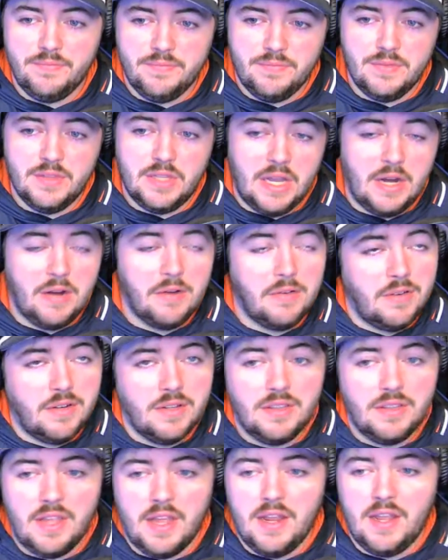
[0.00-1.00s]

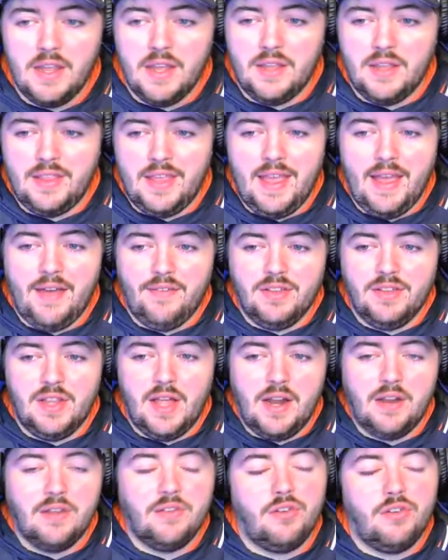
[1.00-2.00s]
they have a
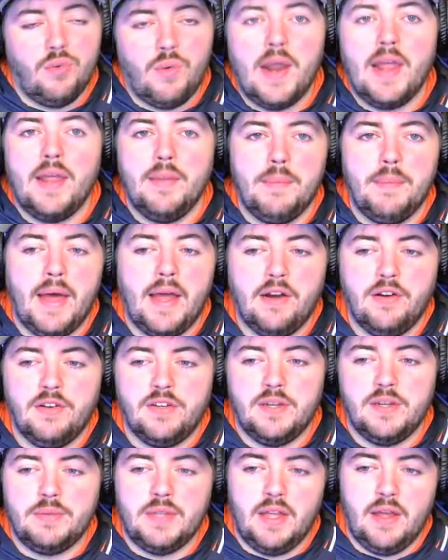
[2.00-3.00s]
lot of great batters
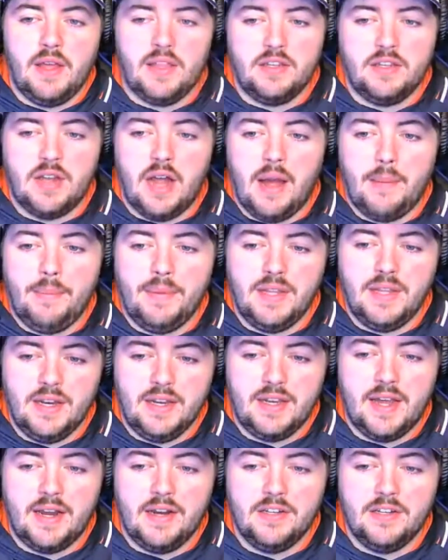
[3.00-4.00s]
at the top, and then it
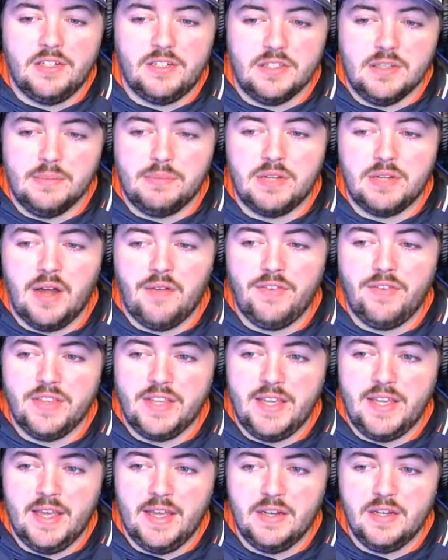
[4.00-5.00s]
kind of just slips off at
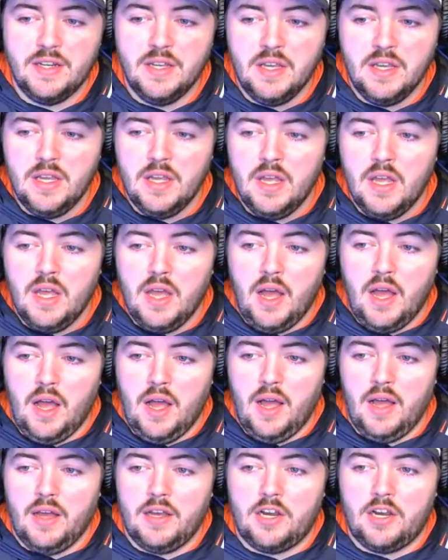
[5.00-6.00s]
the end.
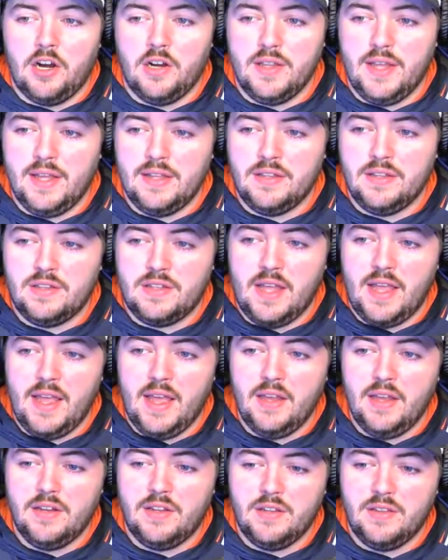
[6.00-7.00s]
Currently, as it
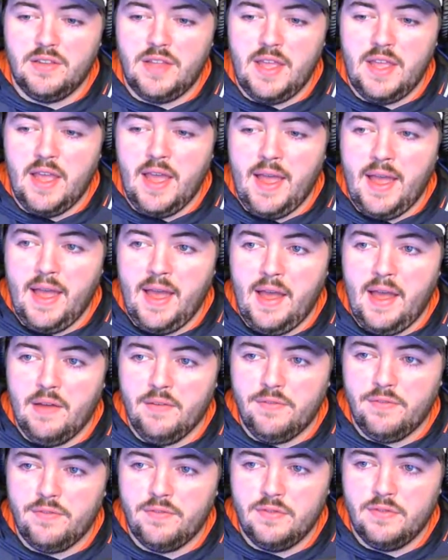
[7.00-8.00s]
stands, they
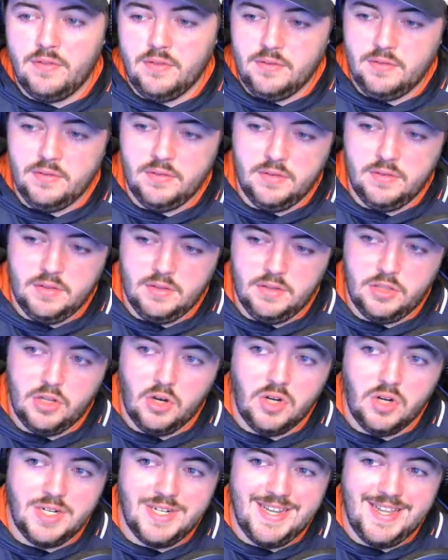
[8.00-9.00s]
have
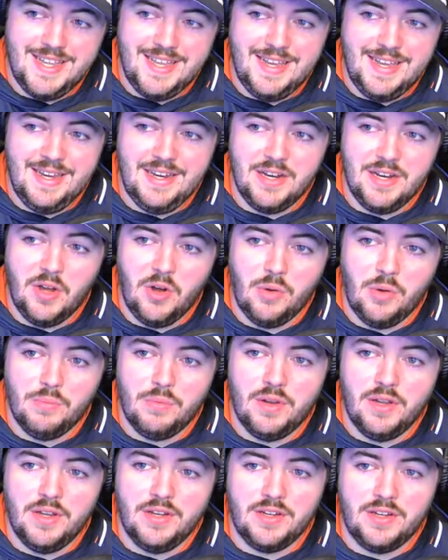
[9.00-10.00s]
13 home
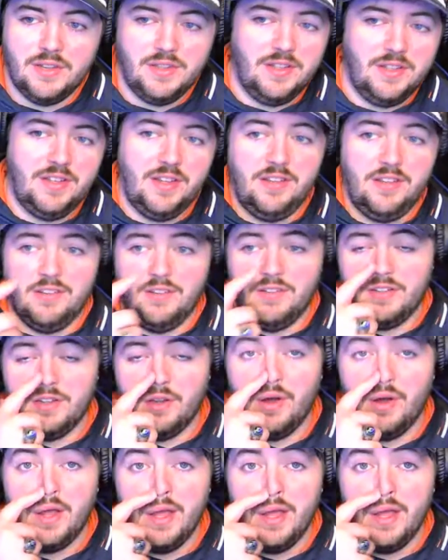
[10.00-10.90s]
runs on the season. So,